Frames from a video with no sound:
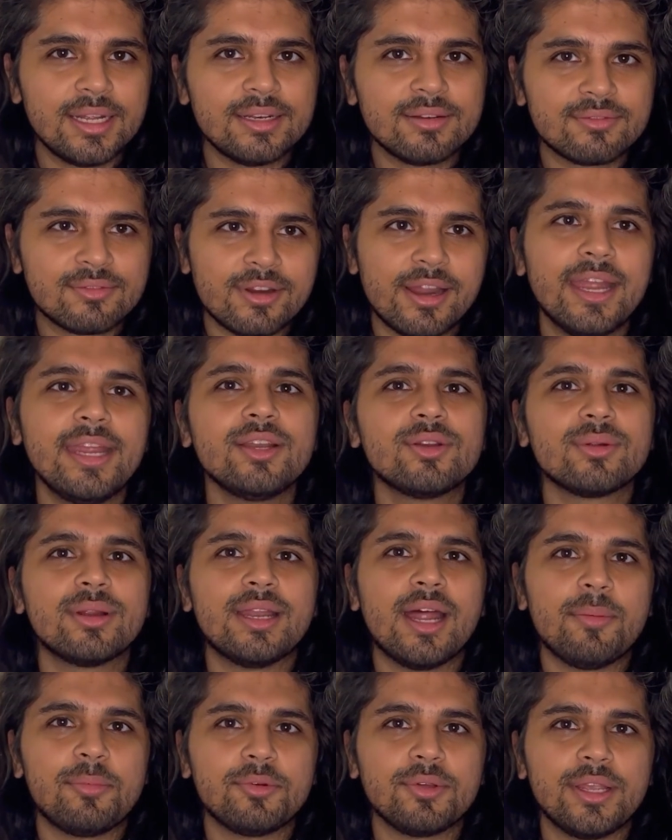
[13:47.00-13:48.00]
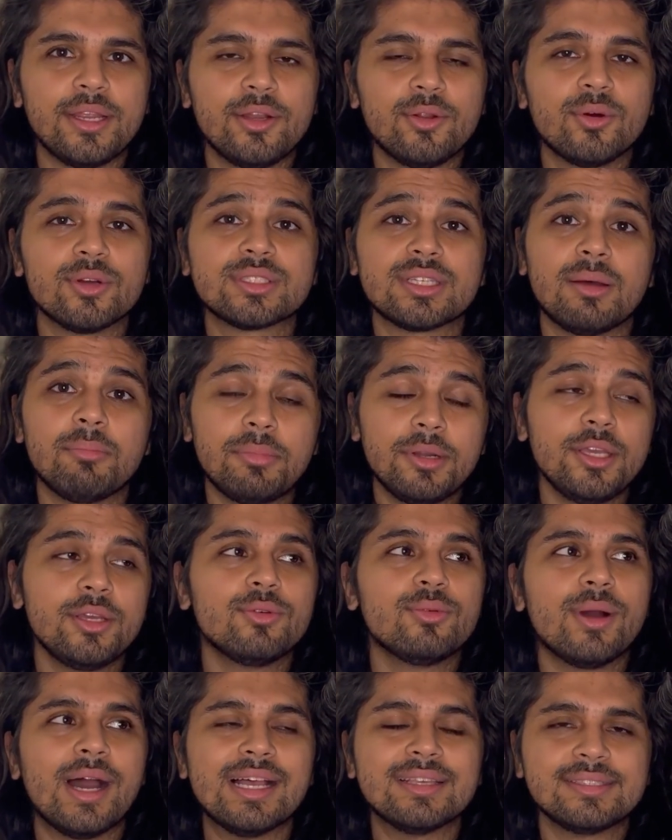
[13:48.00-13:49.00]
trying to adapt to keto, somebody
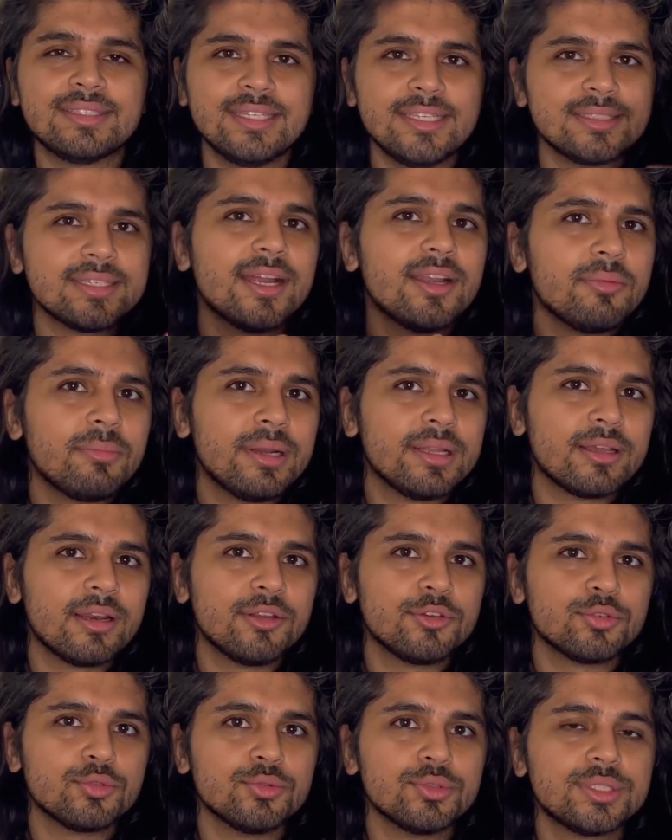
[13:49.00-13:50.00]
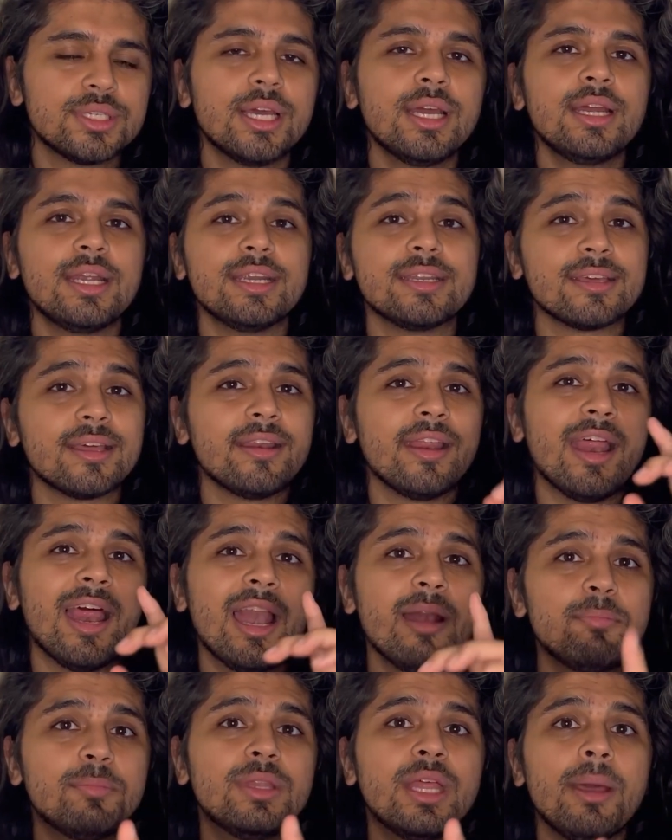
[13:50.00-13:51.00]
who has these kind of medical issues, it can
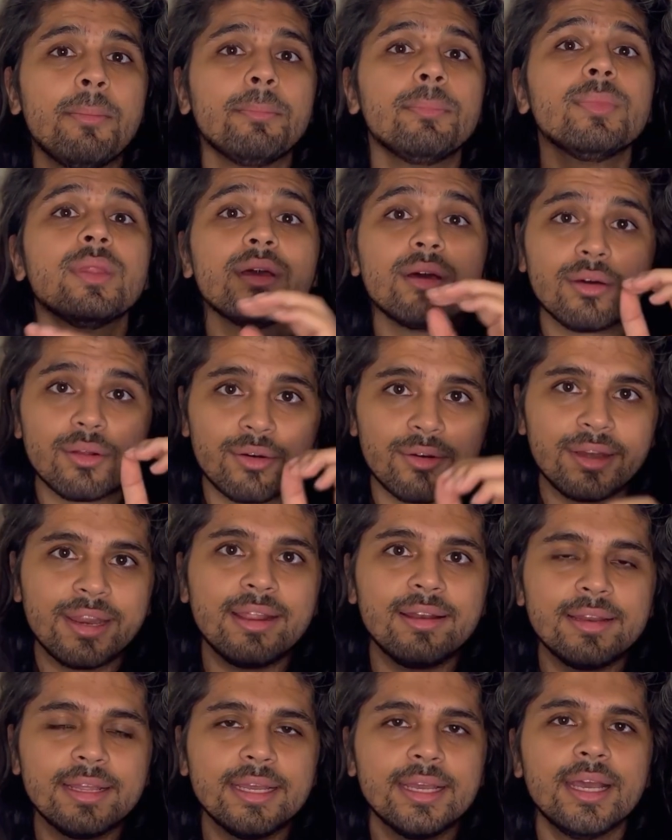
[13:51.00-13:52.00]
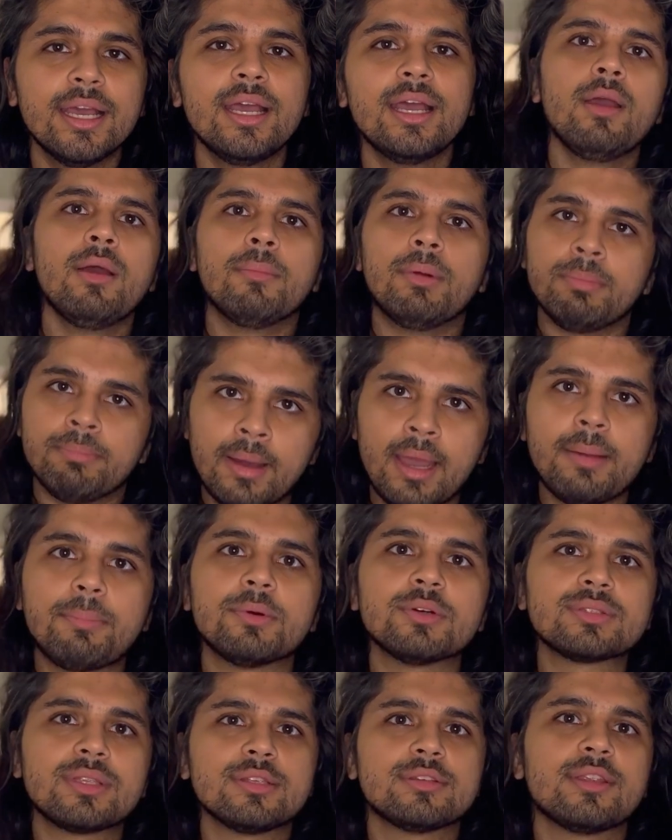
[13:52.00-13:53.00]
help them really. But my
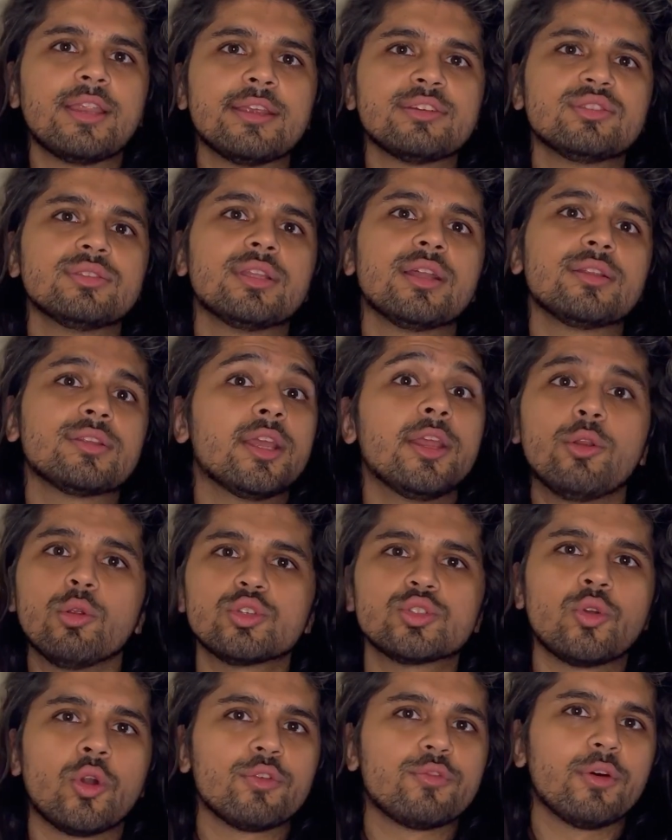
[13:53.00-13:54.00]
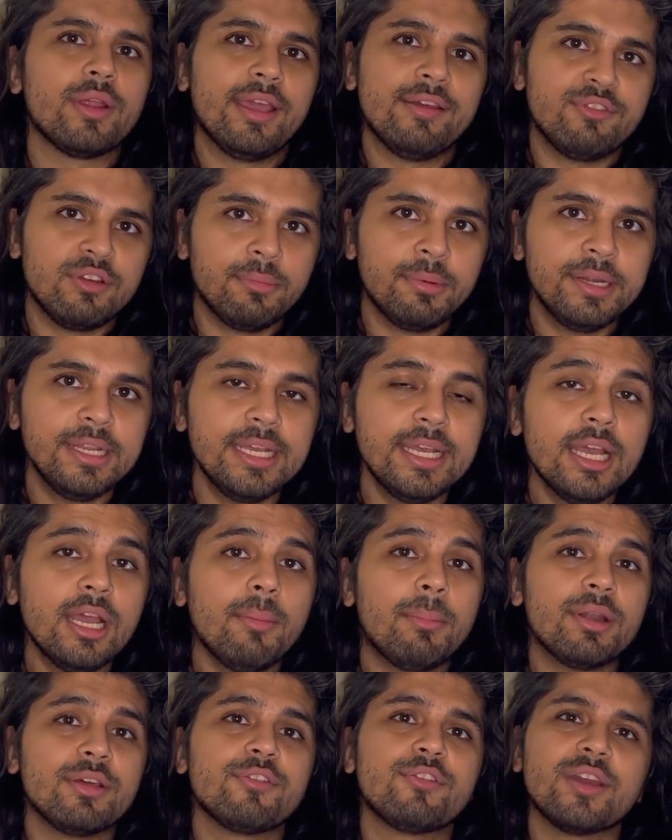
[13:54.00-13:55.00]
personal suggestion is that keto is not for everybody.
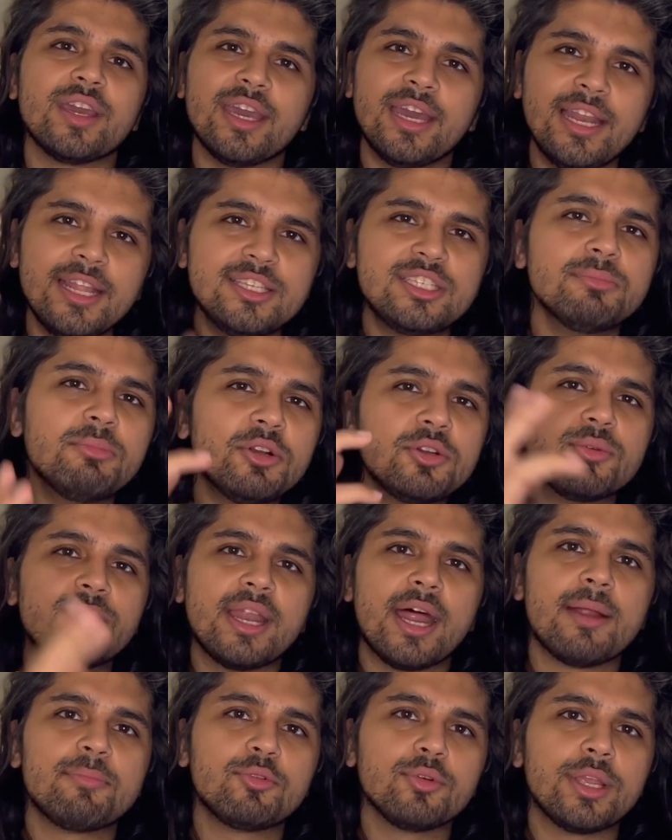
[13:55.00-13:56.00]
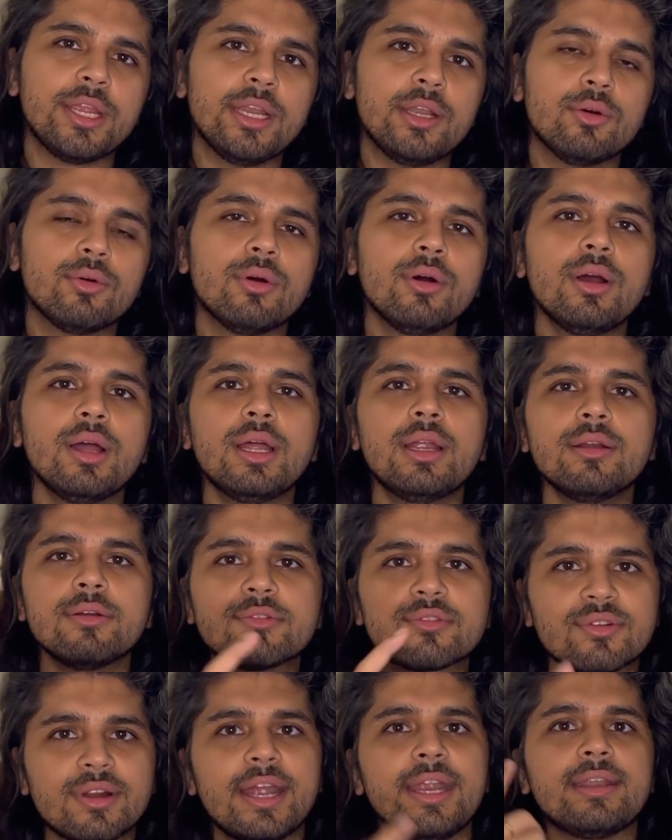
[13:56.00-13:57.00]
But if you're eligible to adapt to keto,
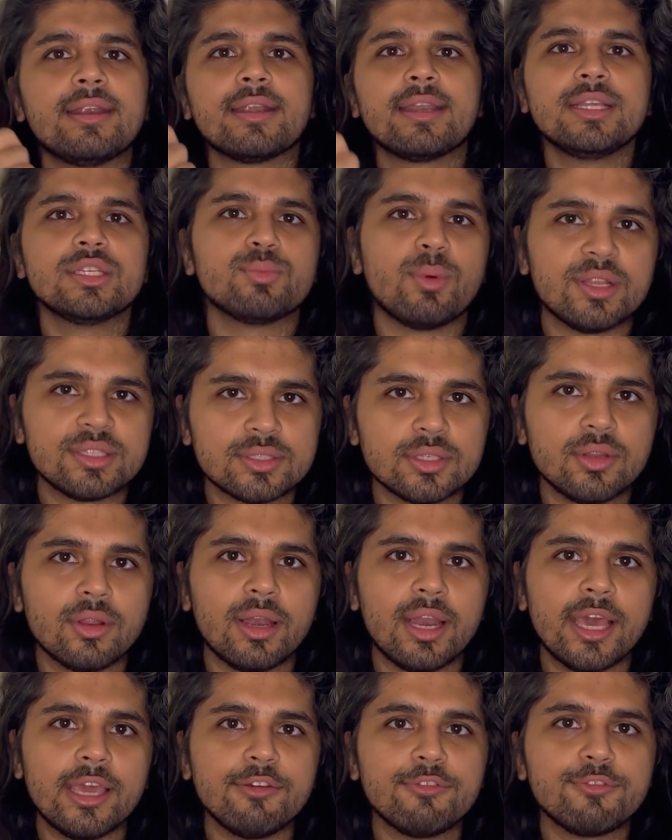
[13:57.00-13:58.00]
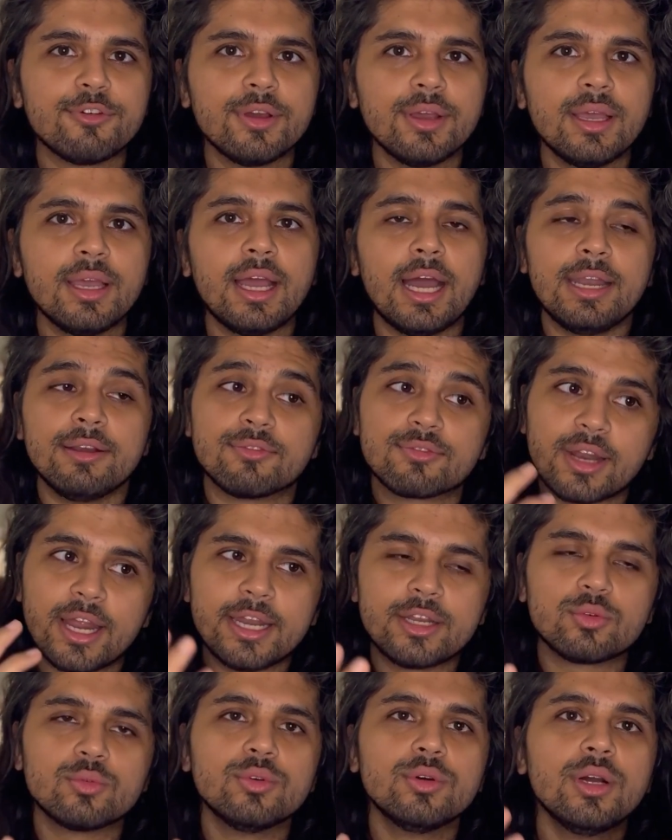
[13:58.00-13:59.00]
try it at least once in your life, and try
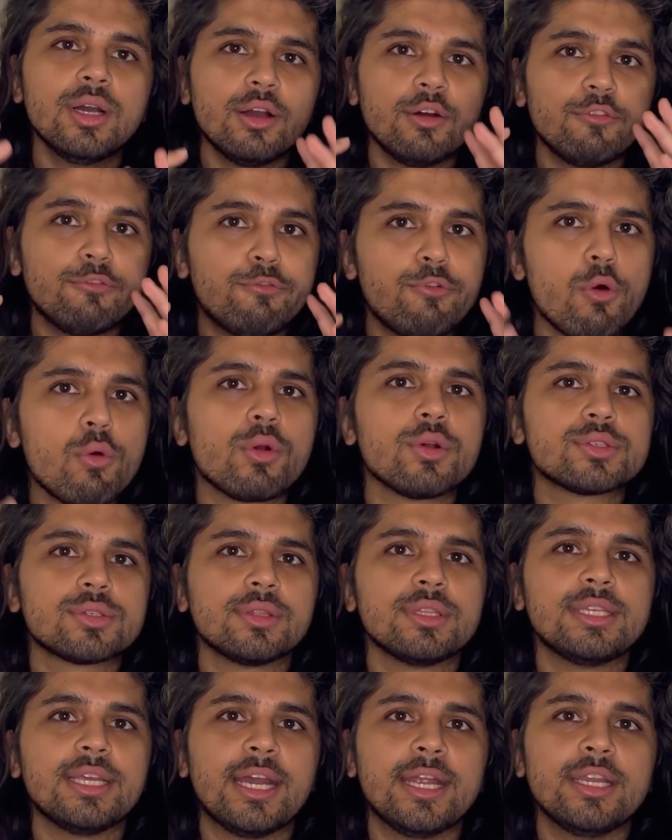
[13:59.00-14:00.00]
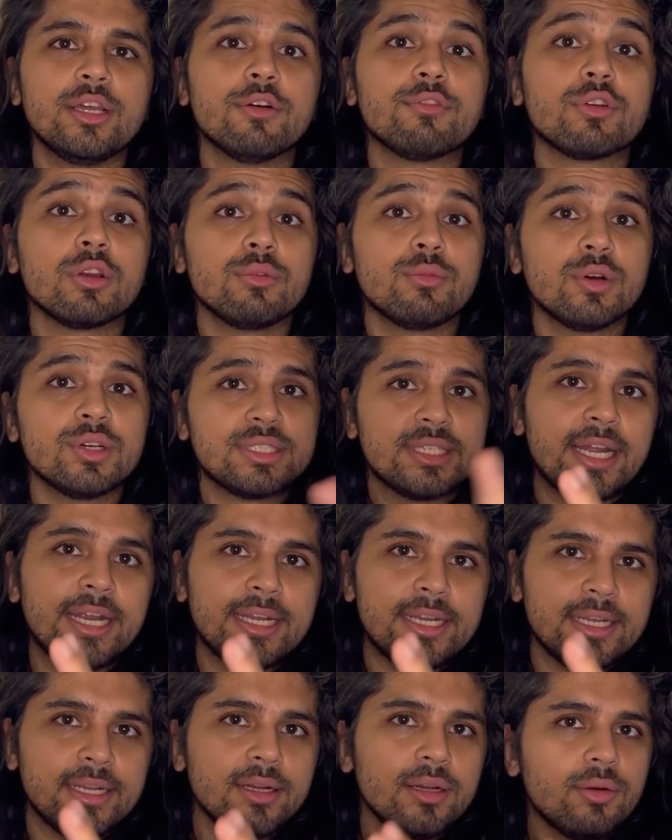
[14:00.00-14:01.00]
to focus on the idea of reverse
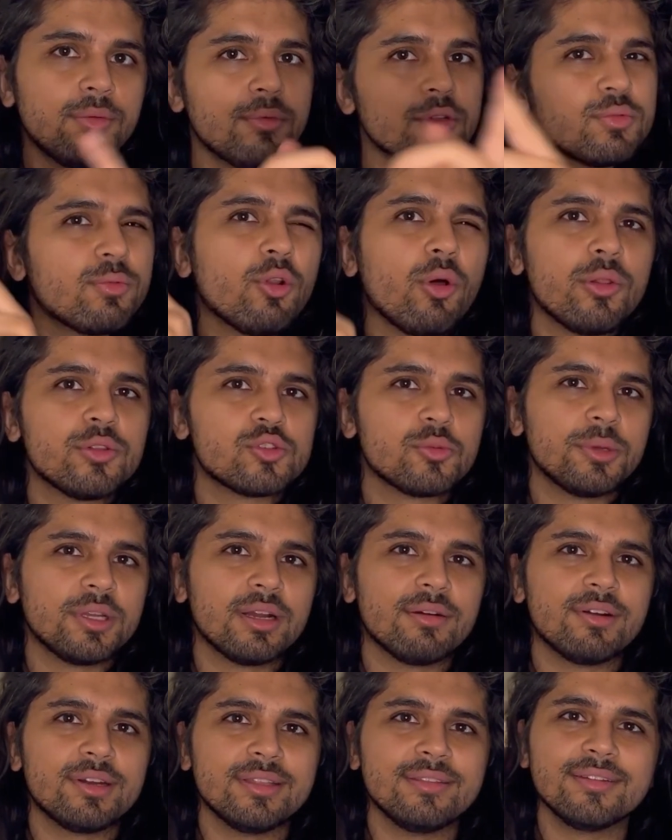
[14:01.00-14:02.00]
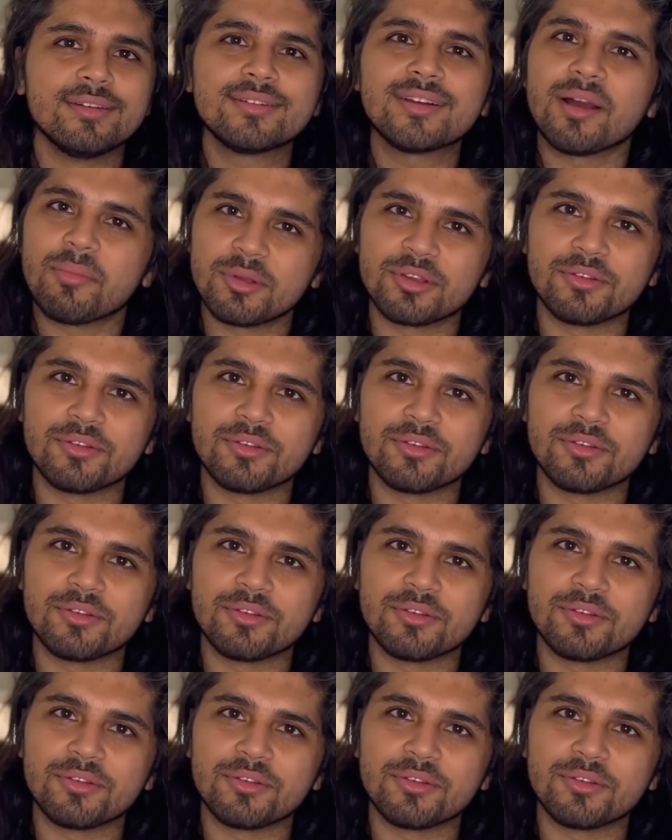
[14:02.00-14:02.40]
dieting, which will also be covered in the coming